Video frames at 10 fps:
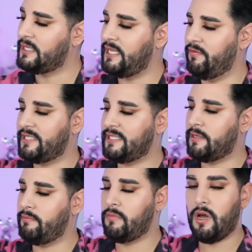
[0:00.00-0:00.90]
See, this is
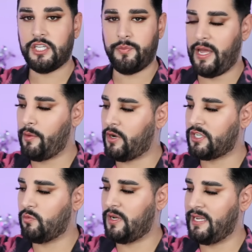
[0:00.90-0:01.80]
a much better
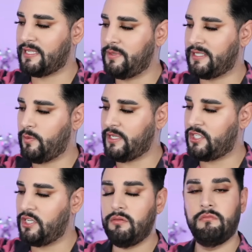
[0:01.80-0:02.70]
brush, the one that's been switched
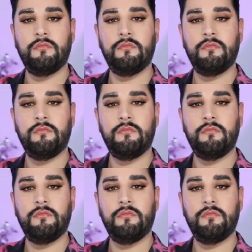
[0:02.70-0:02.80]
to.